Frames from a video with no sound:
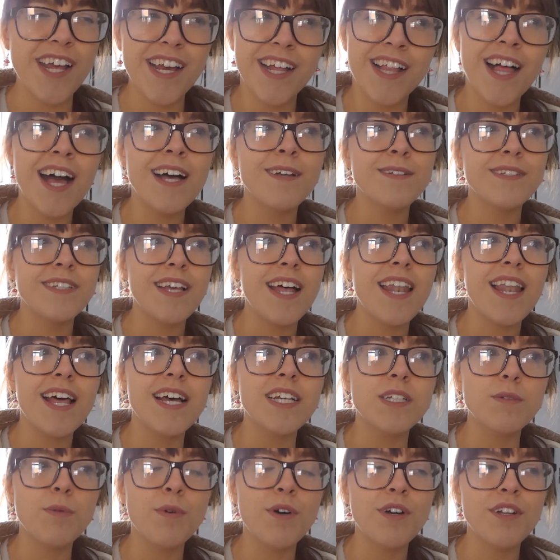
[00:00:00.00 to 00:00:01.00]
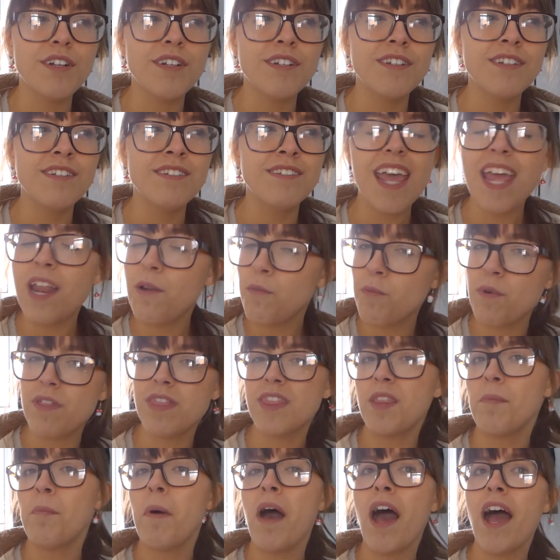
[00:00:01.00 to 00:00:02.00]
I class that last one in
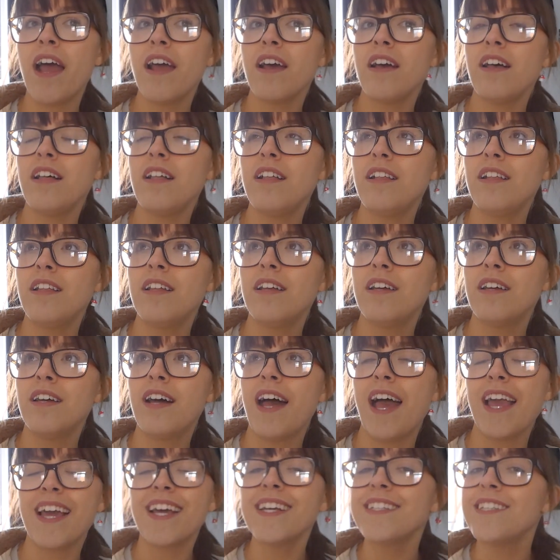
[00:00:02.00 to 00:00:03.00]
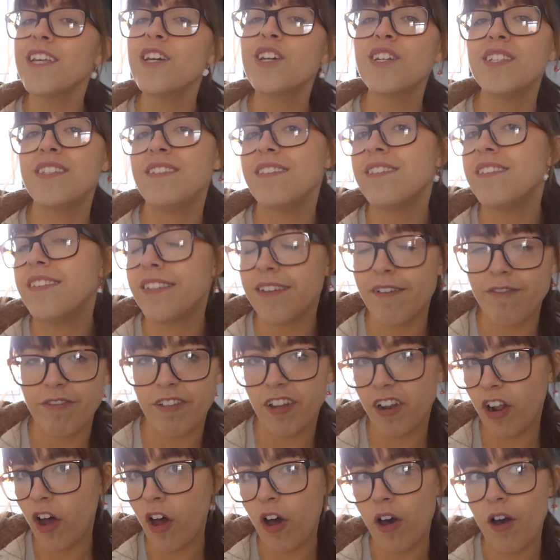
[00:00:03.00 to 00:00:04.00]
with the pile? I guess I could say
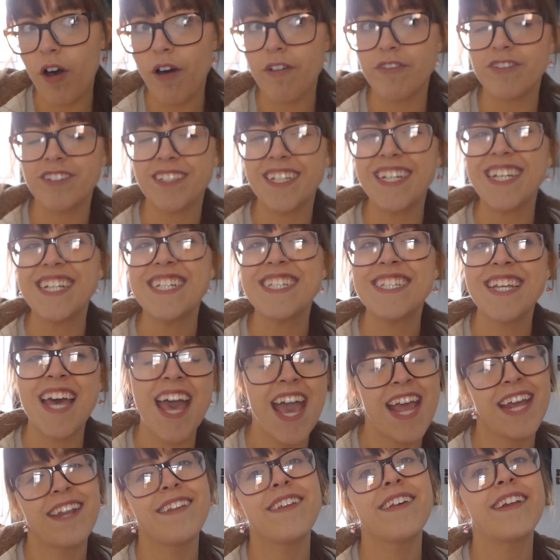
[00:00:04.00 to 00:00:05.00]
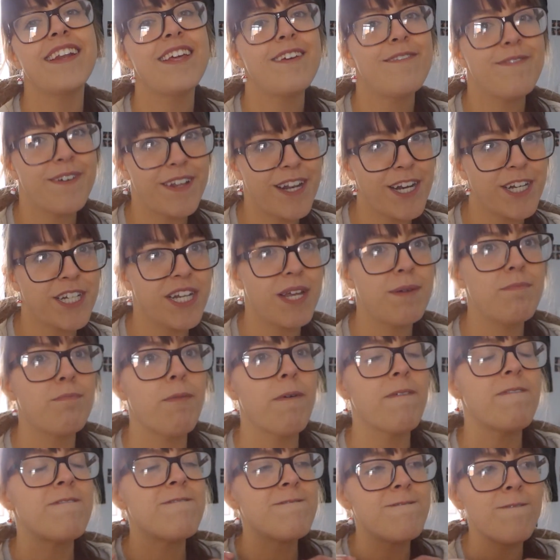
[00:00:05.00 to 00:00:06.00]
7.5 because I didn't technically finish it
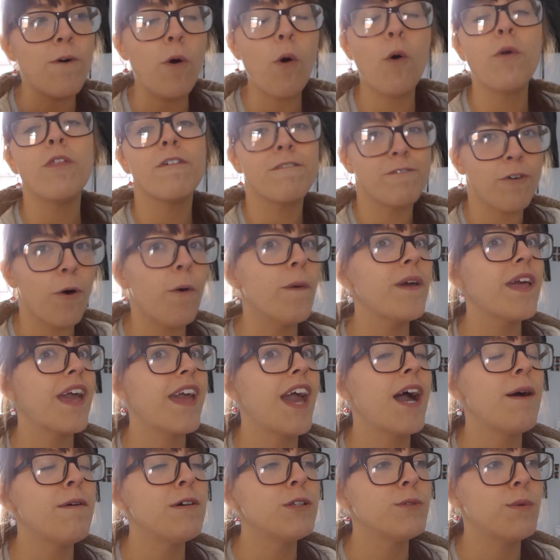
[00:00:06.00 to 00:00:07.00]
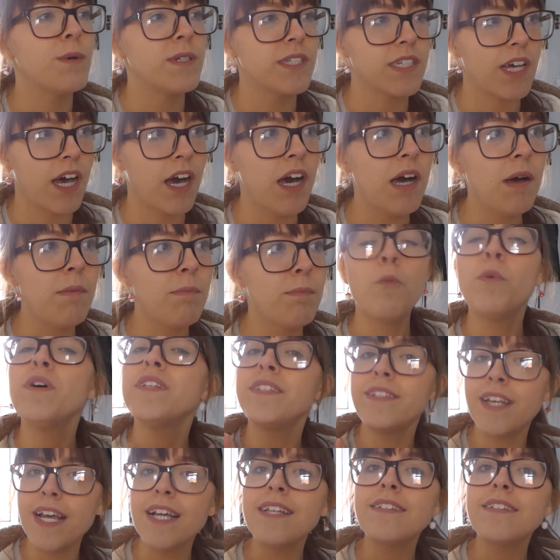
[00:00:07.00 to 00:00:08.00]
before the 48 hours was up. We'll say